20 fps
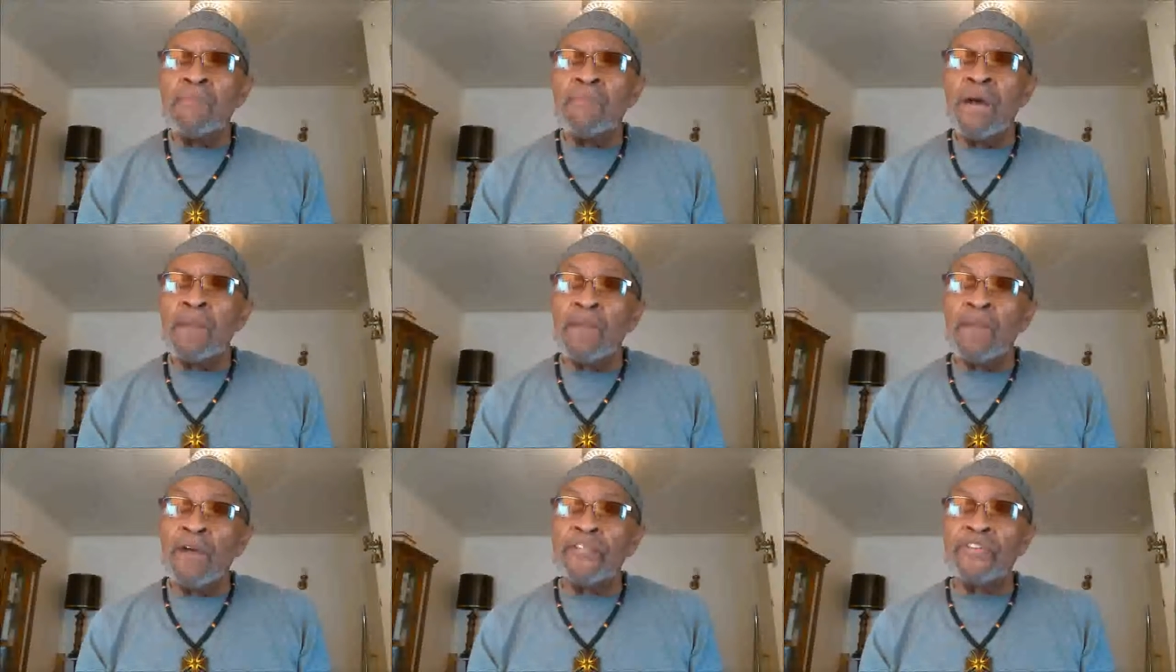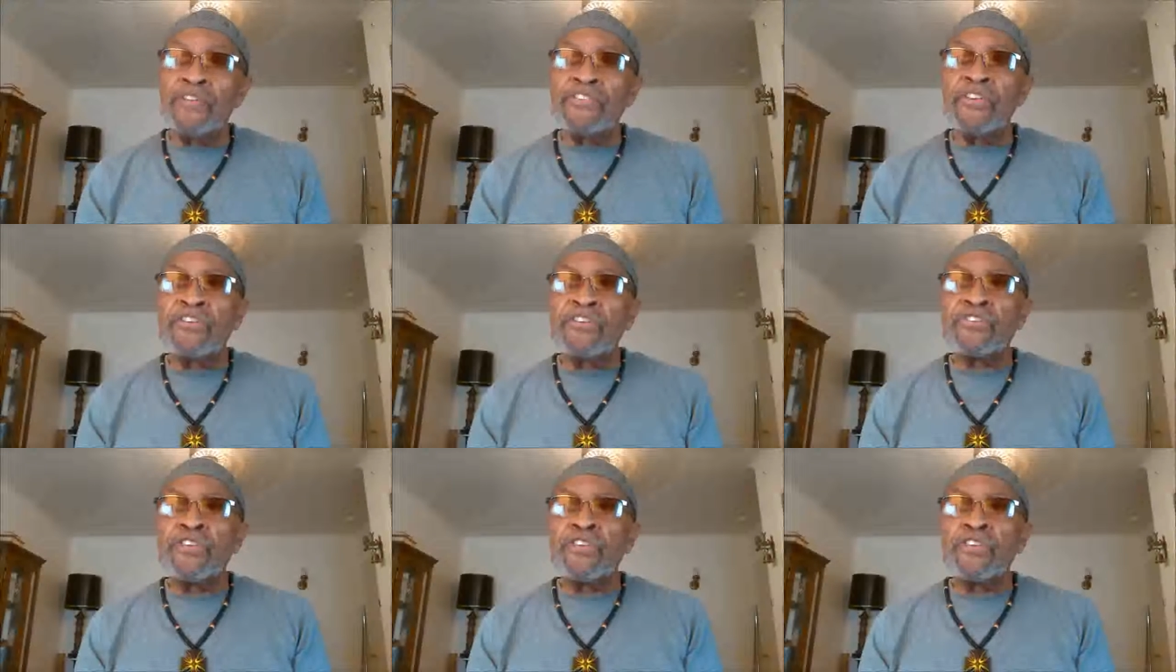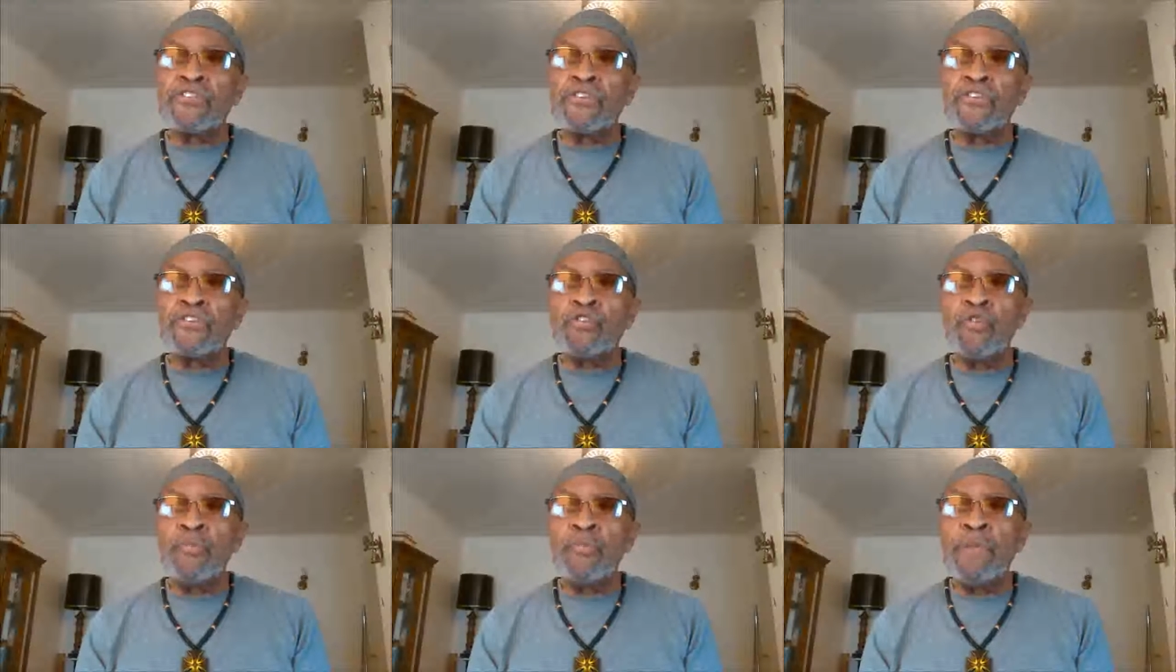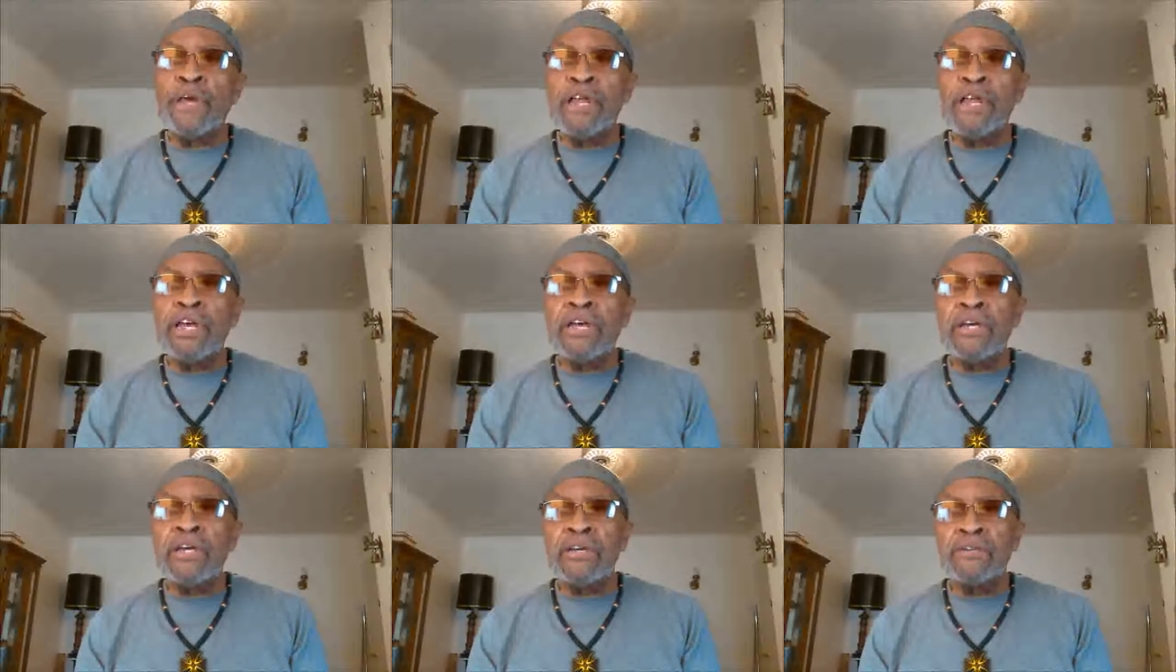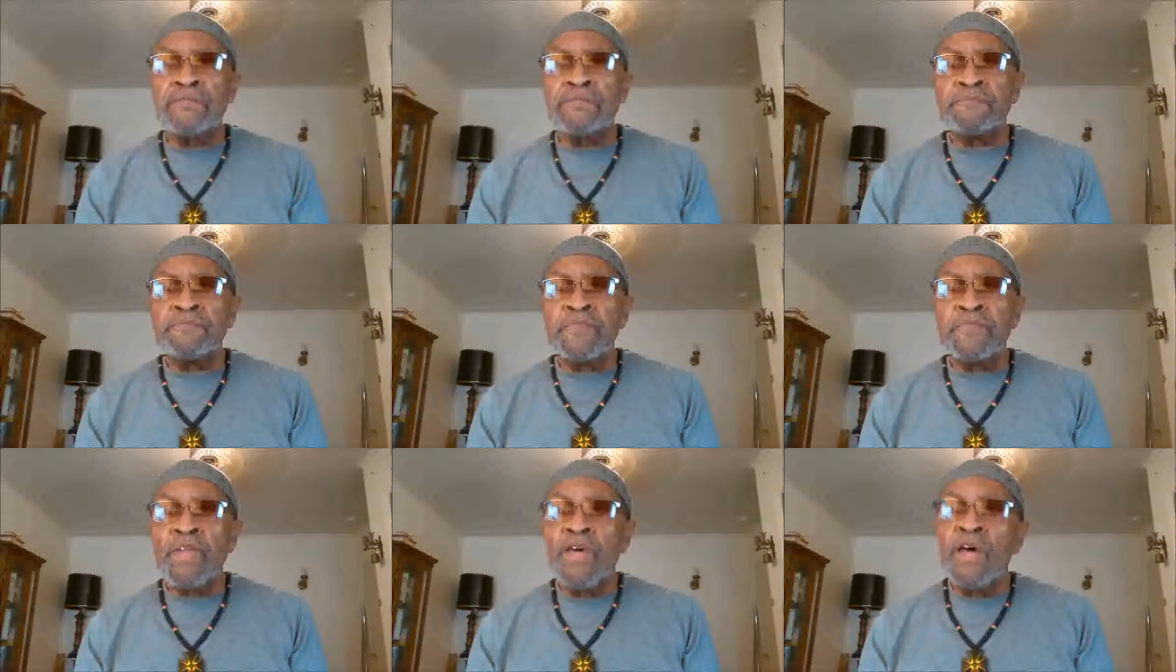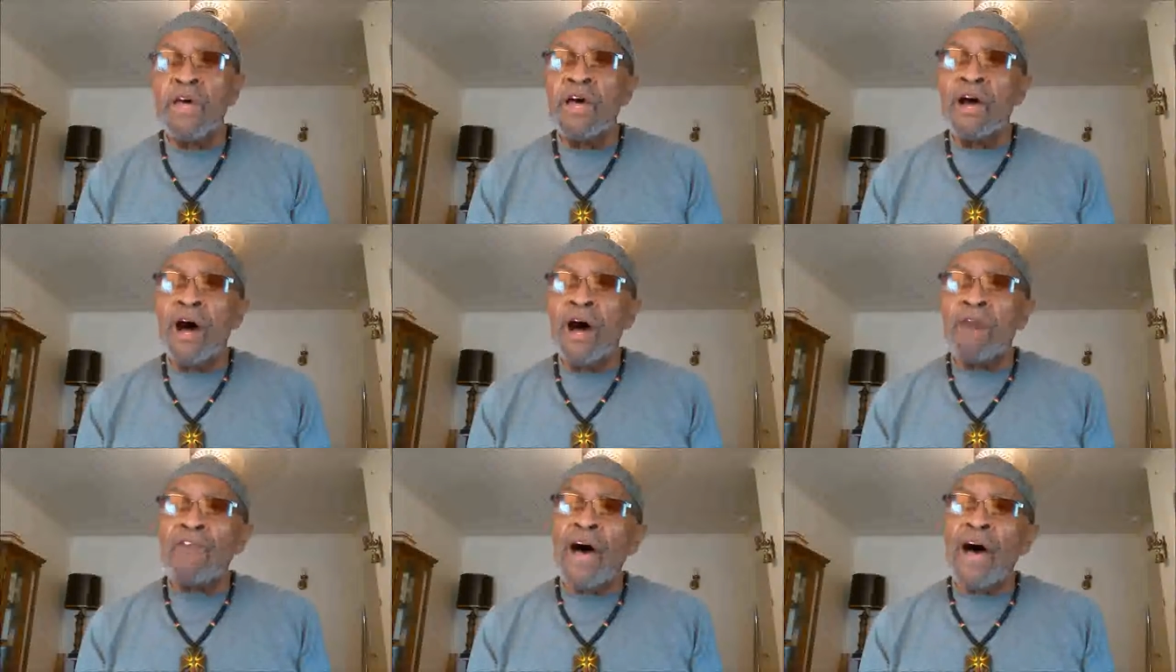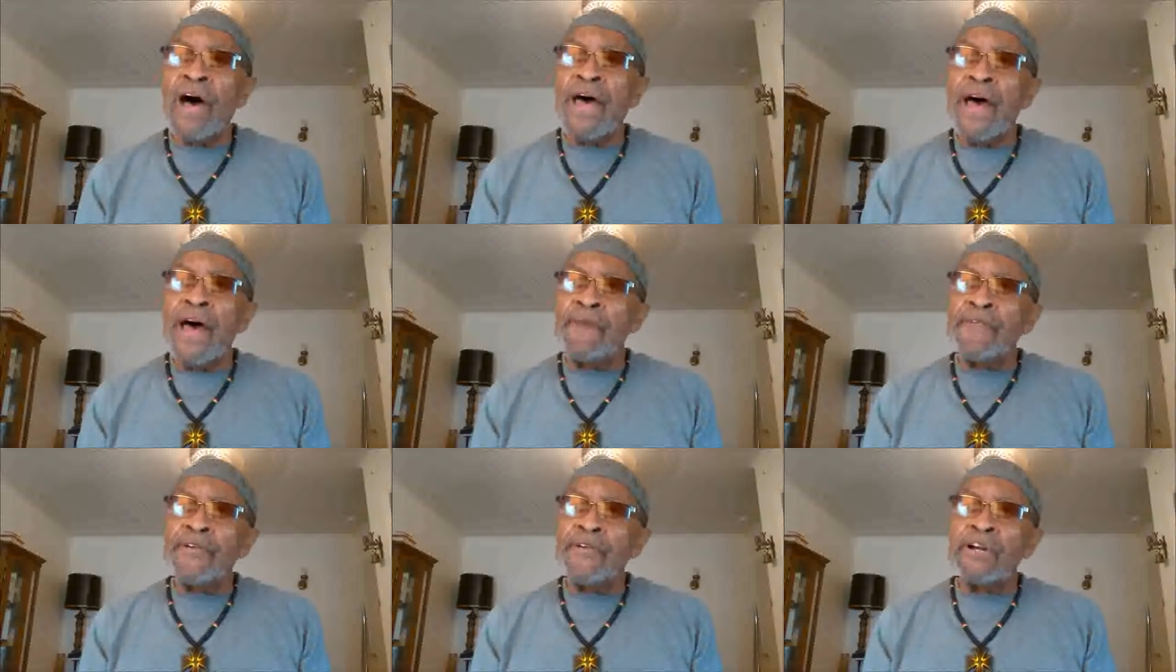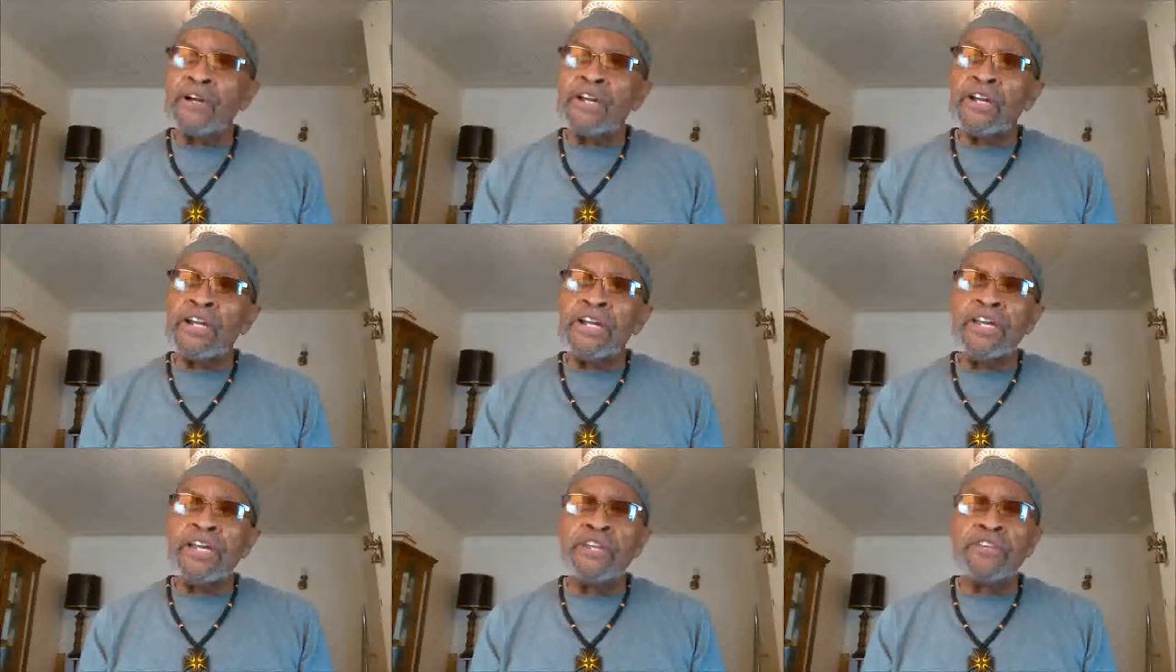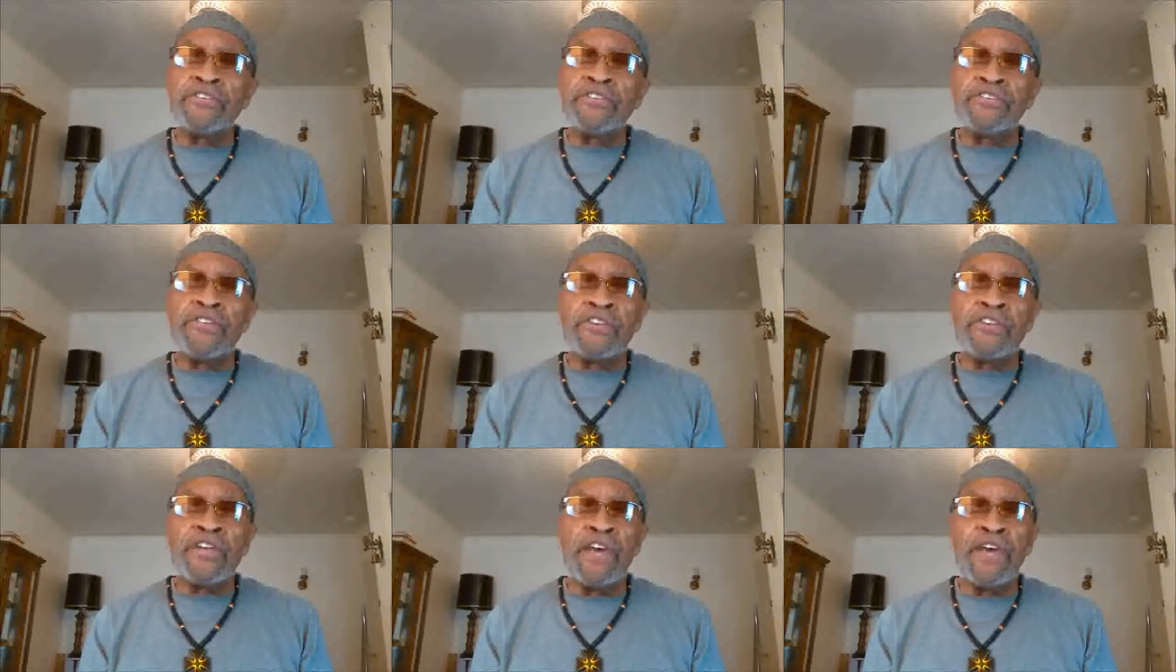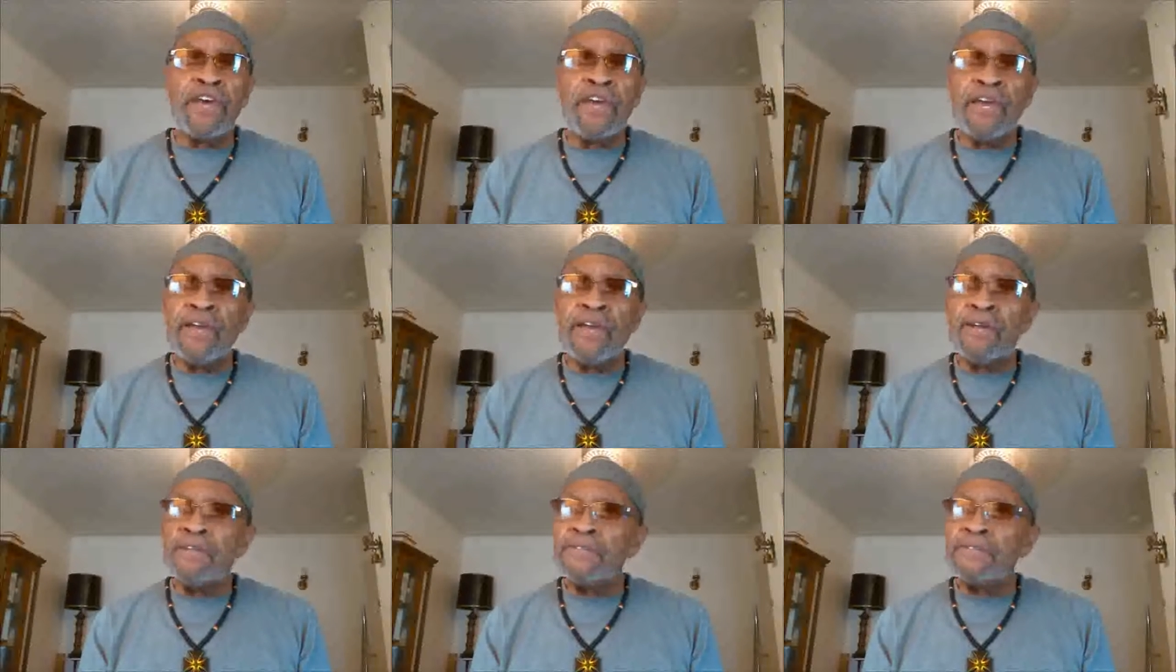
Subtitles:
My brothers and sisters, too many of our African leaders today